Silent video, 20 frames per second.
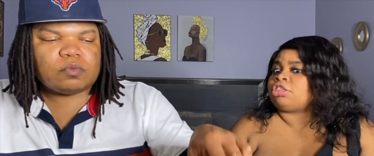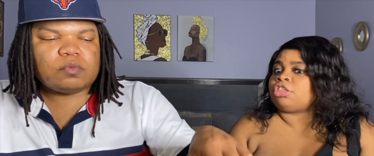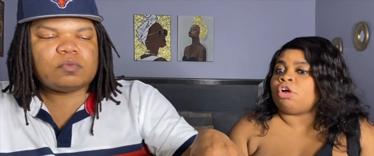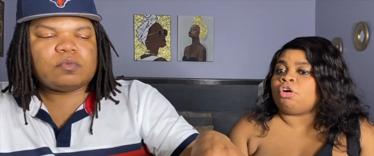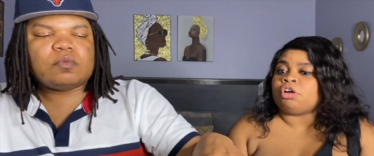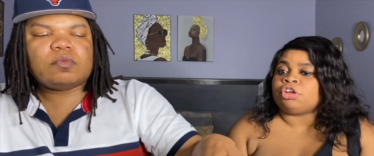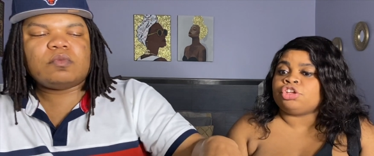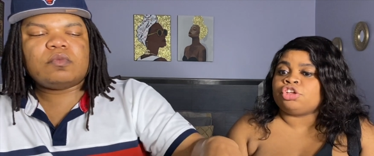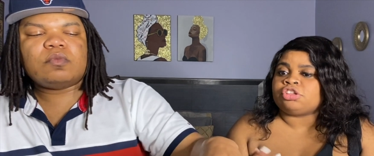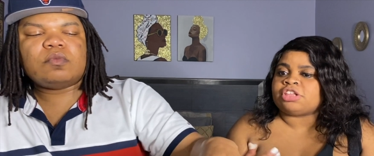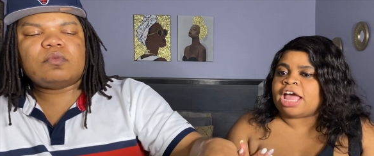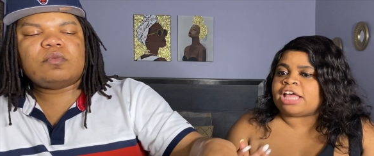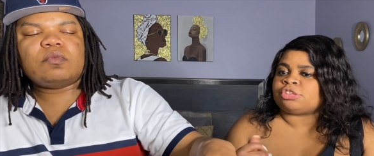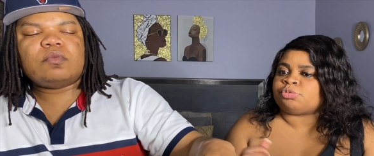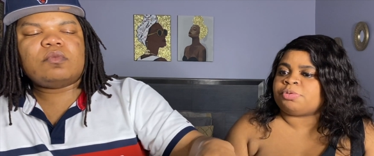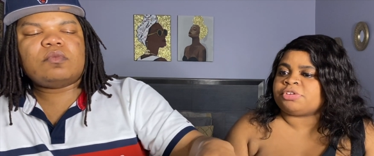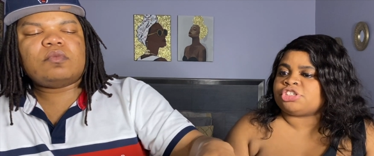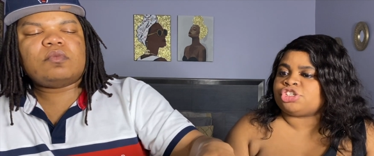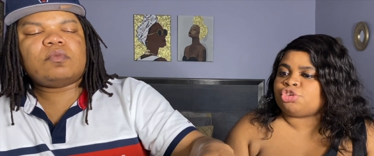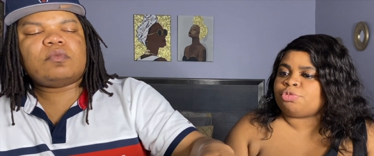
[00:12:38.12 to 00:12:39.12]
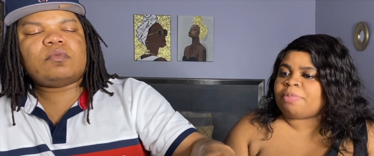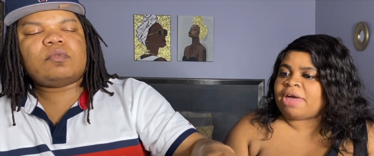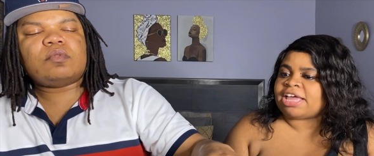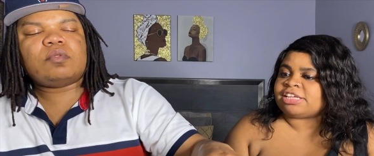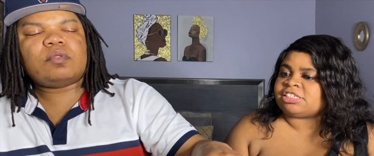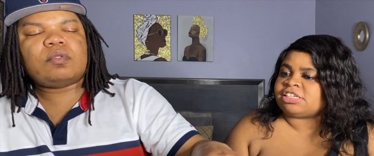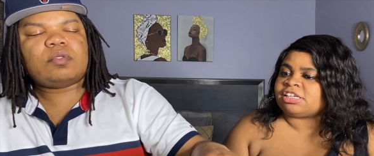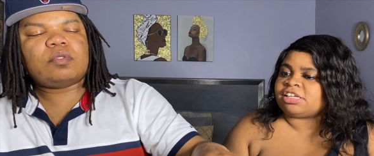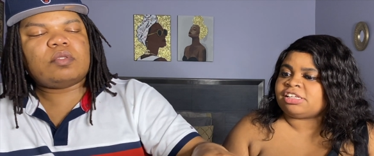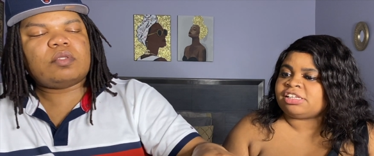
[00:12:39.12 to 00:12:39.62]
Speaker 1: throwing you? That's what you
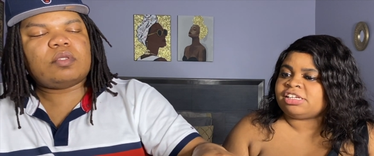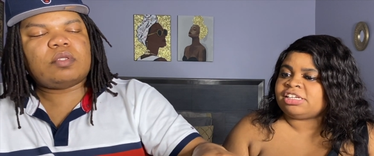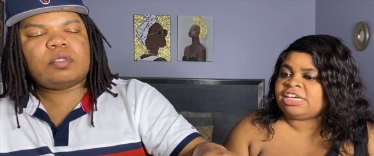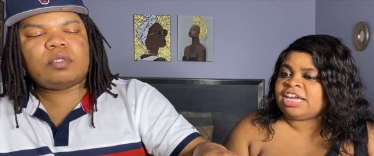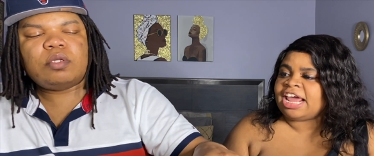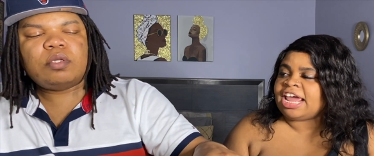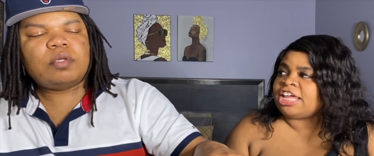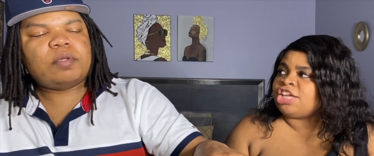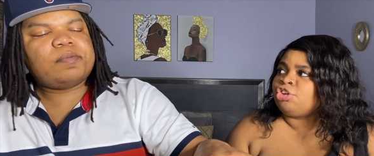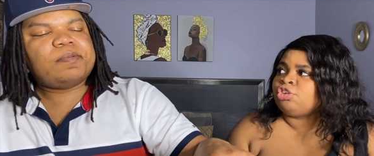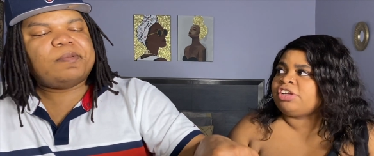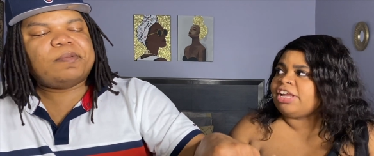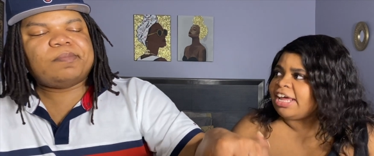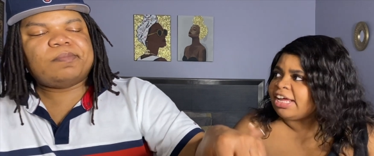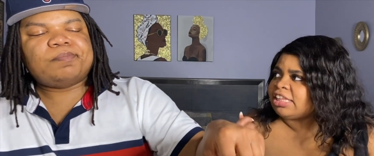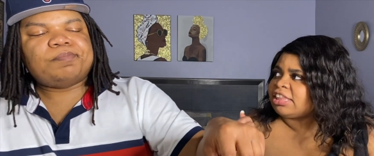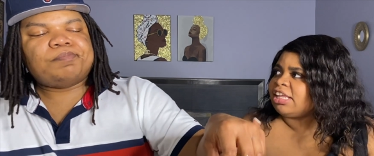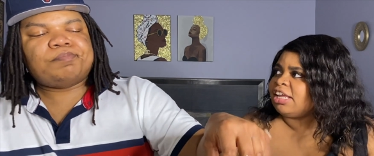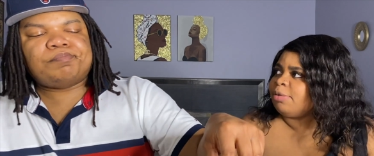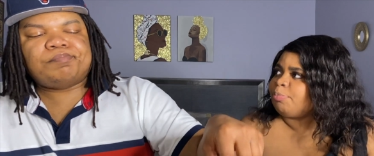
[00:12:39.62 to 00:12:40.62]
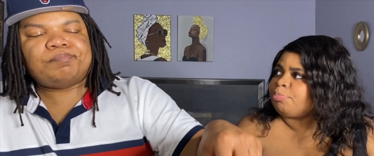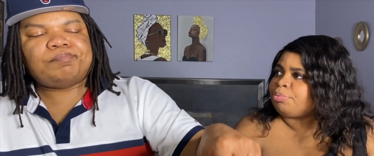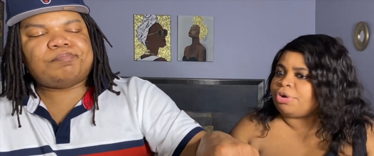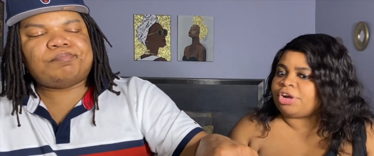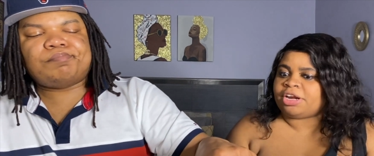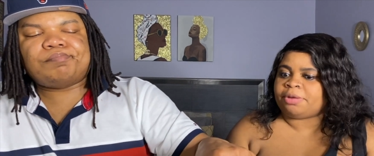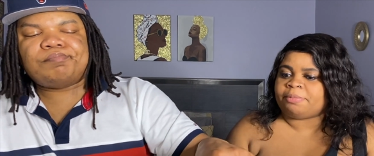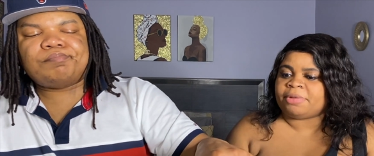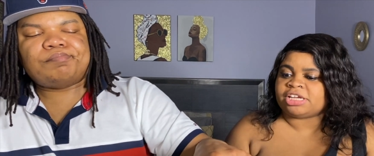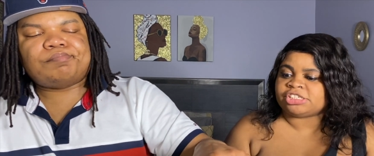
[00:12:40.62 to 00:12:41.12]
basically did. You licked it, pretty
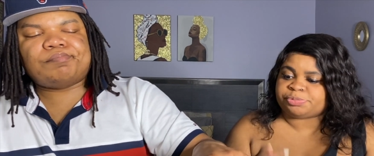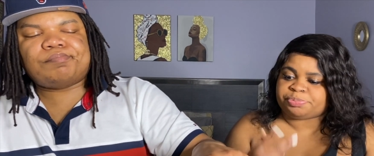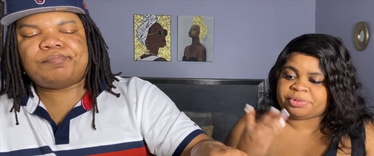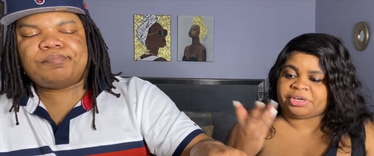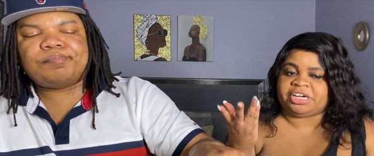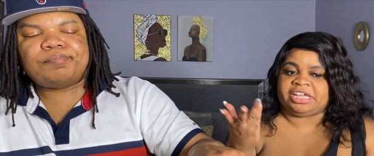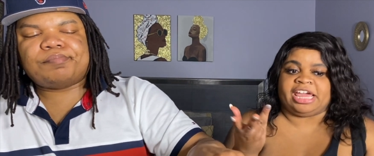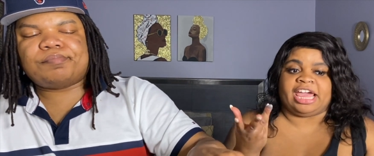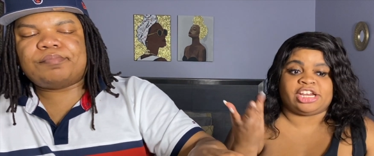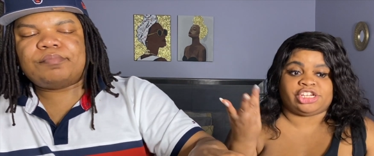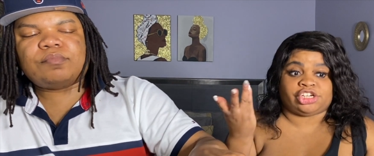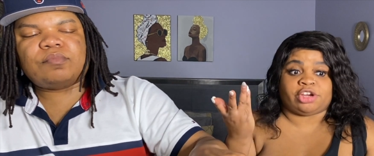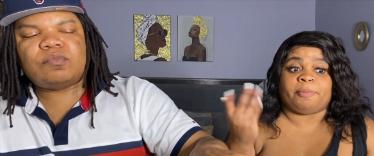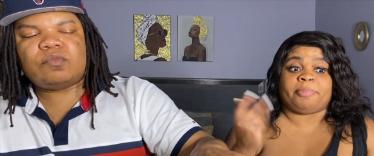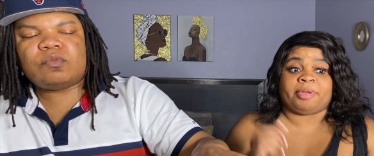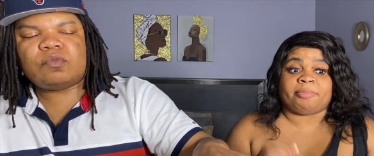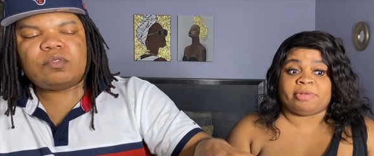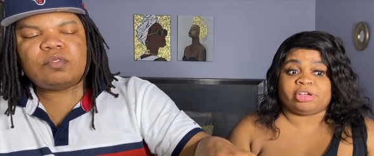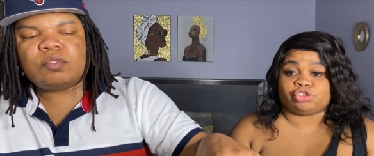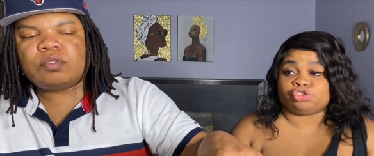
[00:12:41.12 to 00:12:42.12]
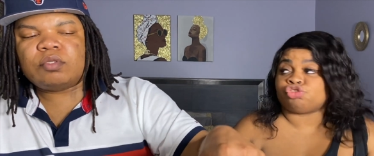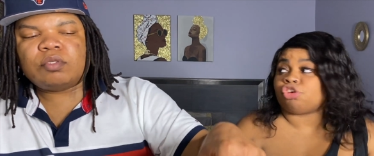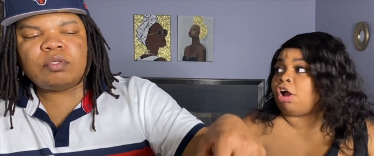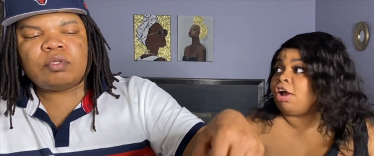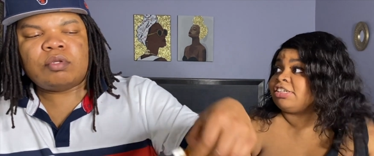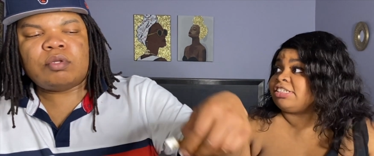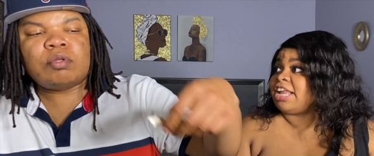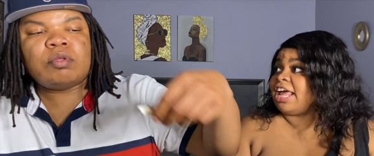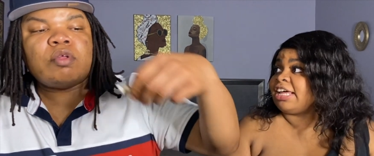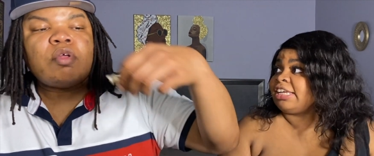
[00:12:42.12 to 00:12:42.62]
much putting ketchup in my straw is
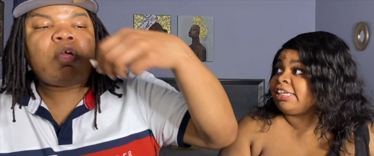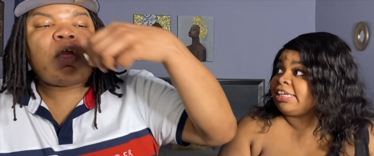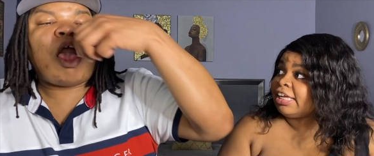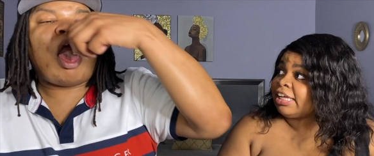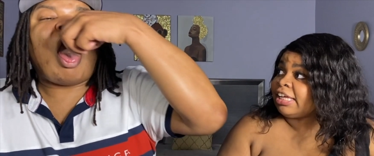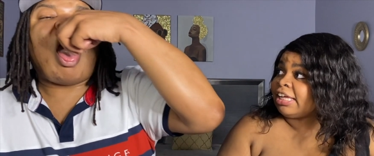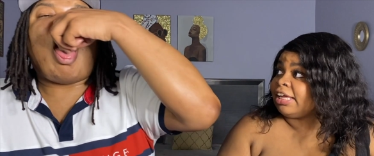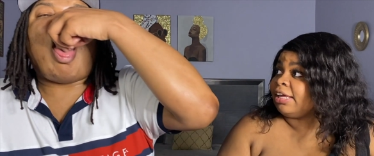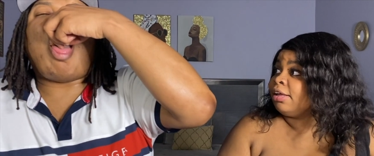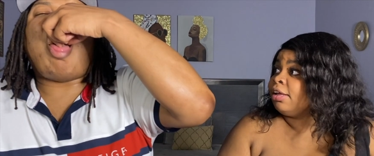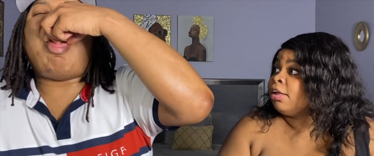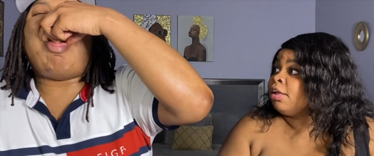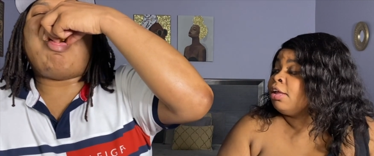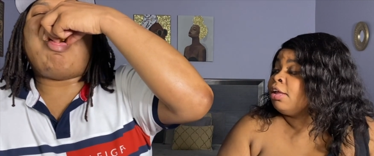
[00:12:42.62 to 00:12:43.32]
like licking